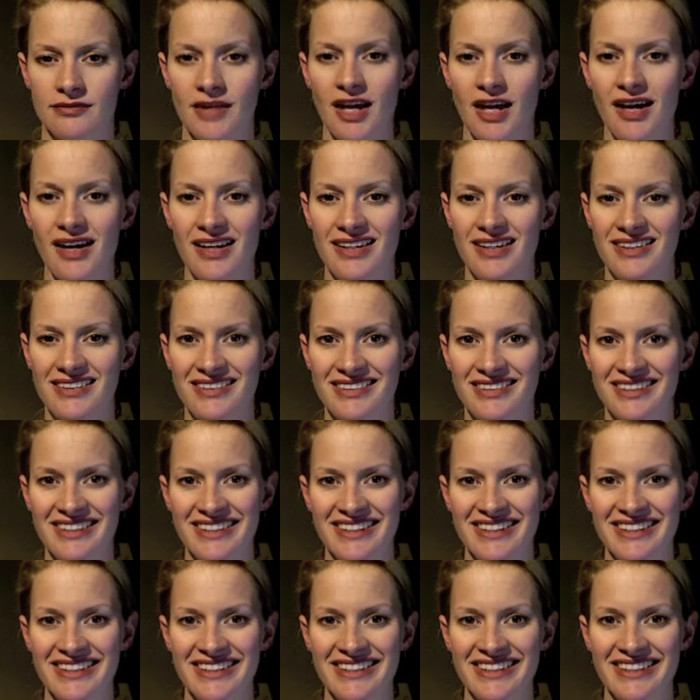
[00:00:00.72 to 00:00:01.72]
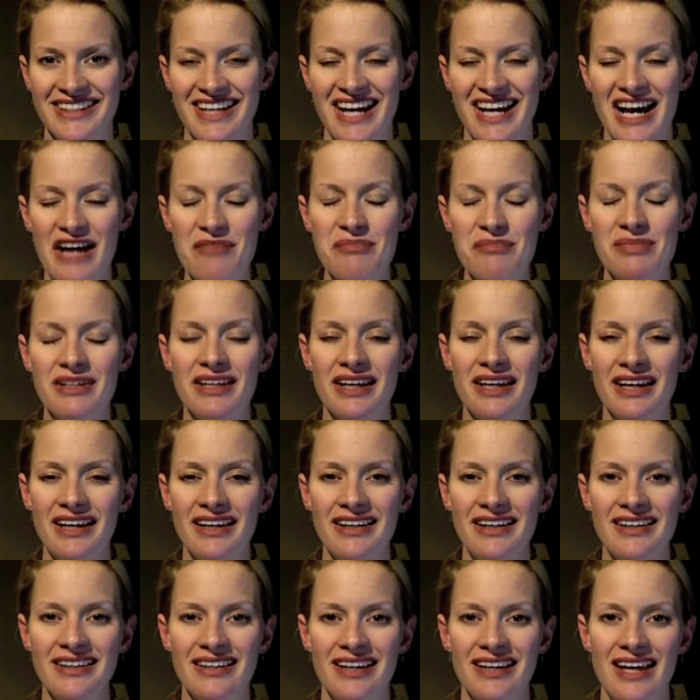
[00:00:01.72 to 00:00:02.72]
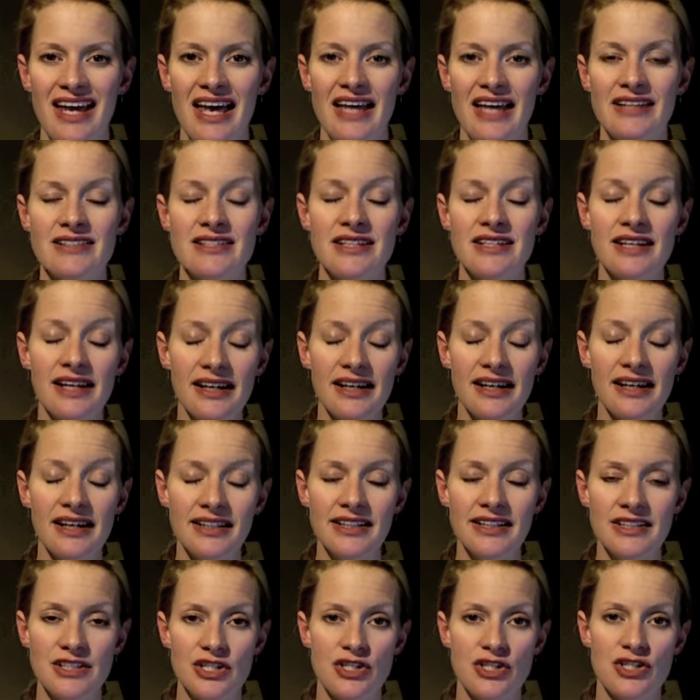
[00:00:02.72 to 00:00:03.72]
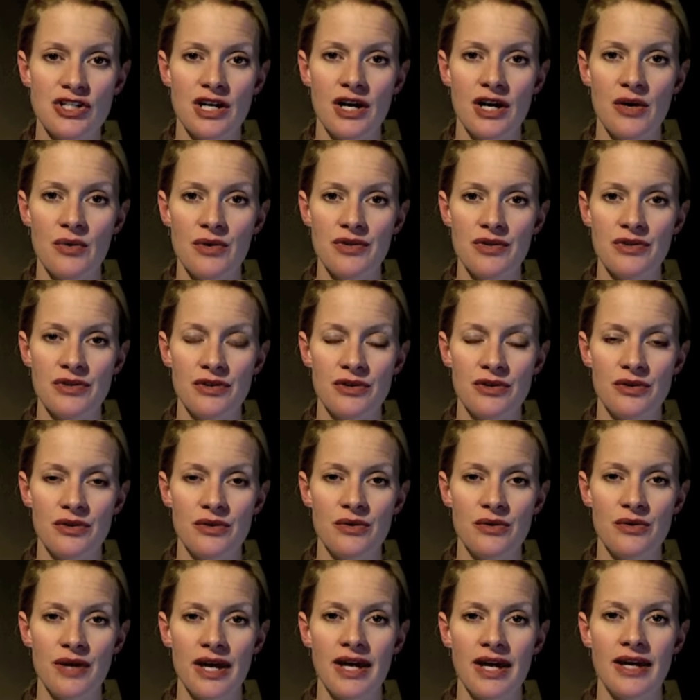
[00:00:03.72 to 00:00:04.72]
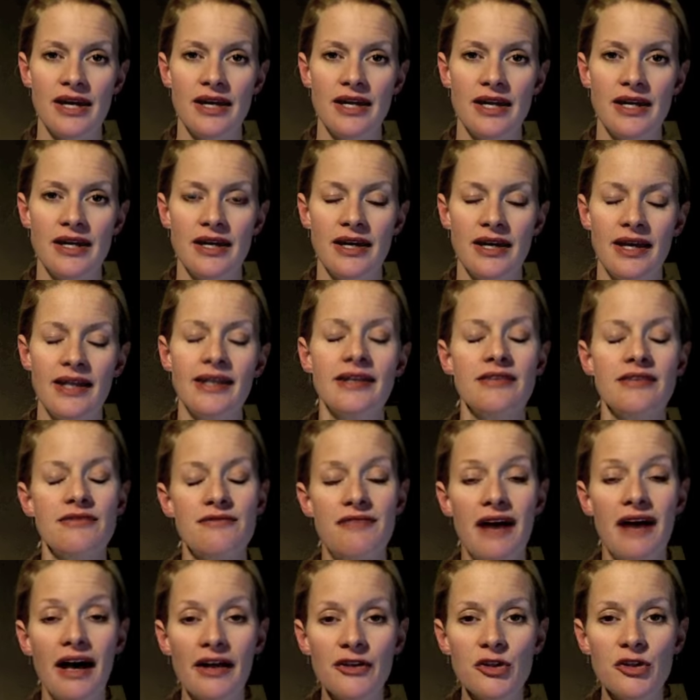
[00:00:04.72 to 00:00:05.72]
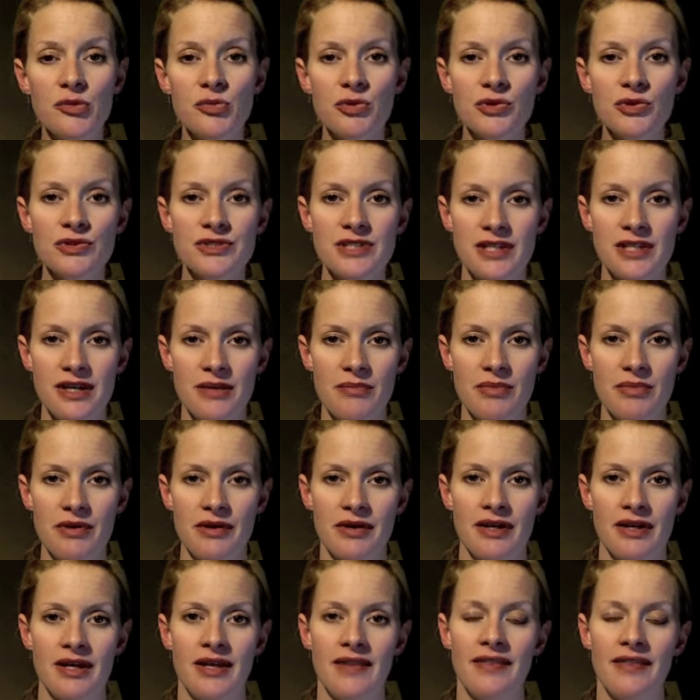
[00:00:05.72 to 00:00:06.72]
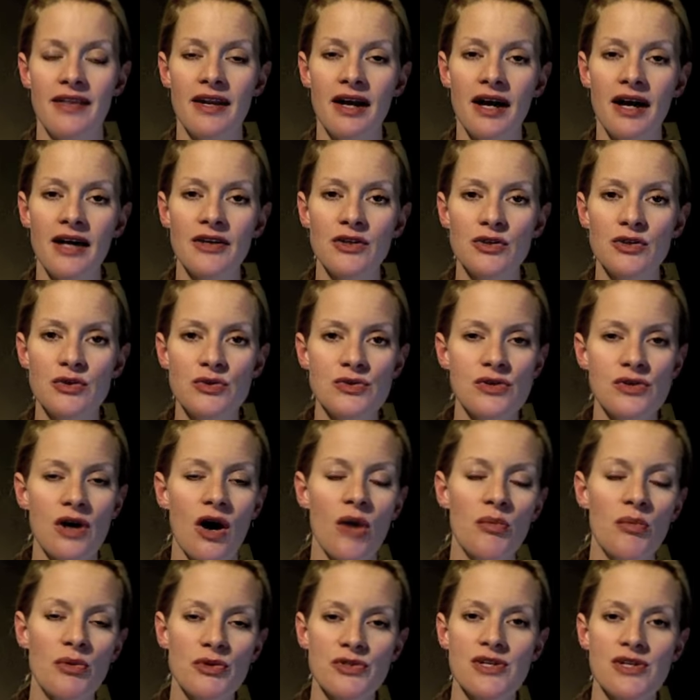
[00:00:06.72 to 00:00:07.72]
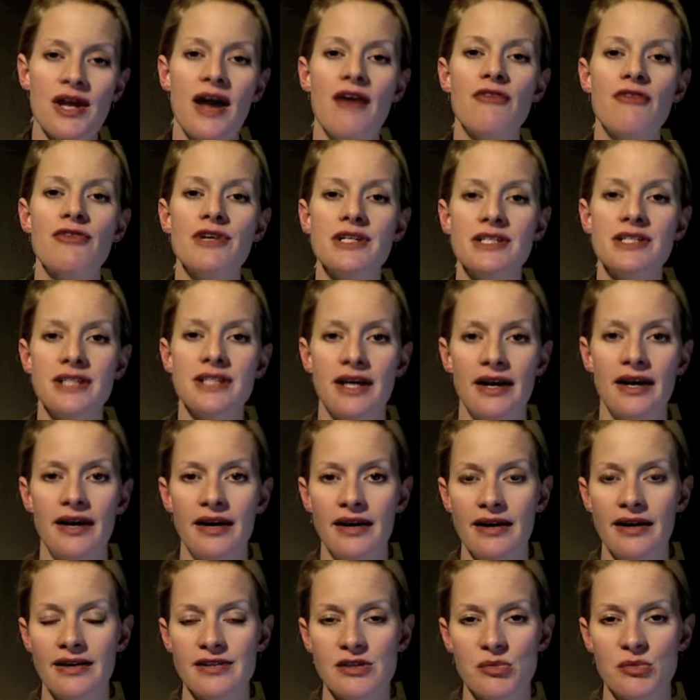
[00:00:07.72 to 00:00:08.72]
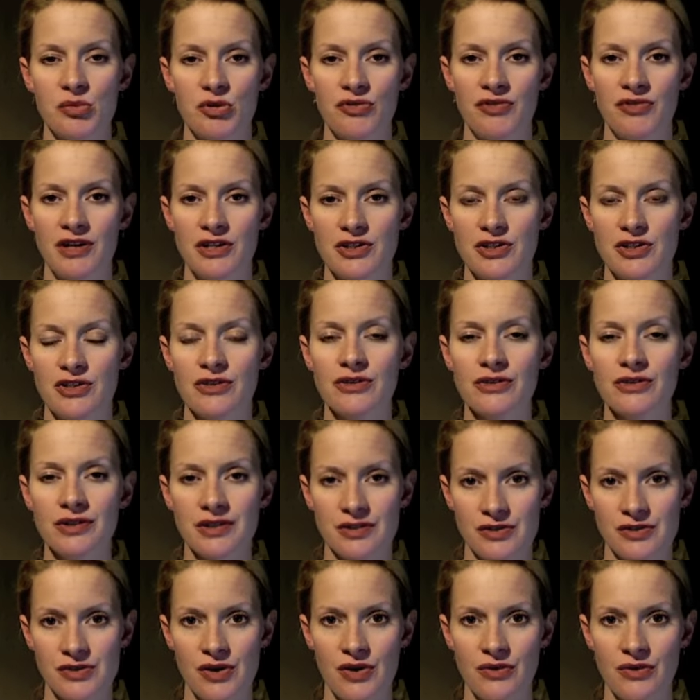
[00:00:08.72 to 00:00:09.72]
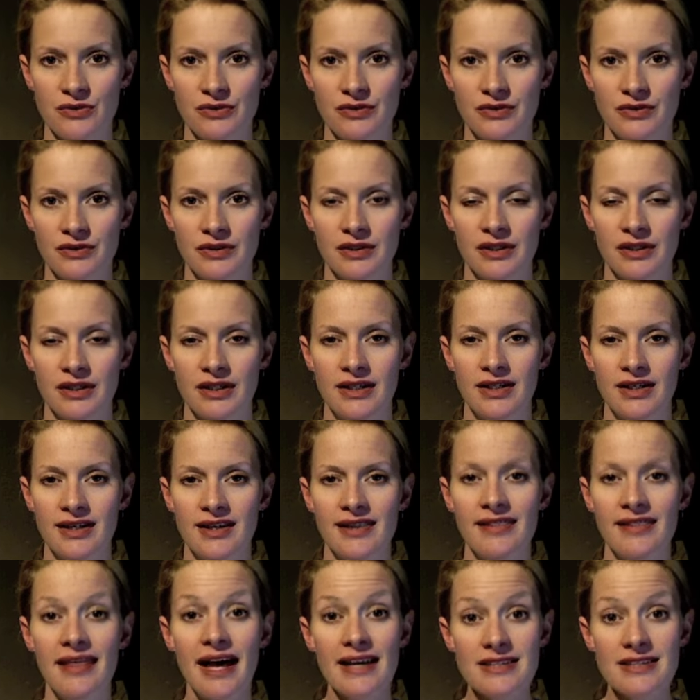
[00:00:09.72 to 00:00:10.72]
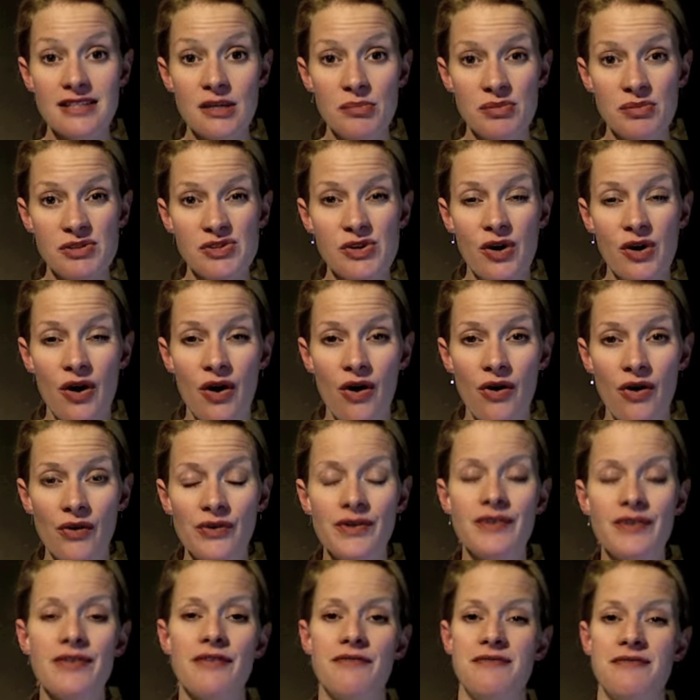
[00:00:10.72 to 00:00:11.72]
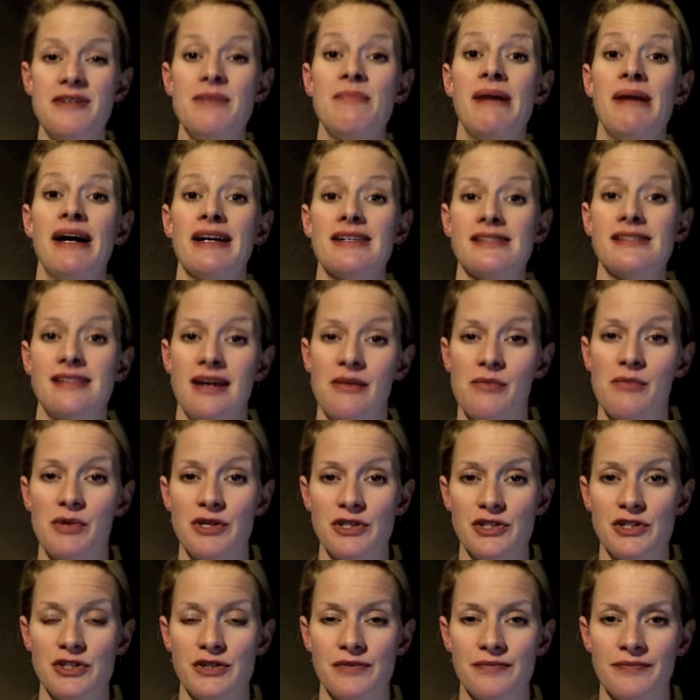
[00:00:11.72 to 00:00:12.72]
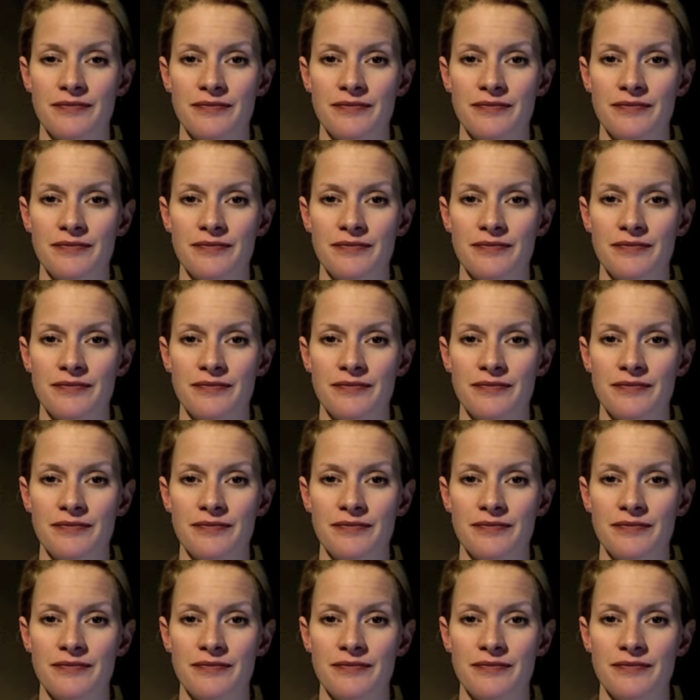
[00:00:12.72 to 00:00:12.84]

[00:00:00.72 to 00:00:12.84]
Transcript: Hi, I'm Bené, and today I'd like to share with you an invaluable tip that I use almost every day as a professional consultant. That tip is called the feedback sandwich.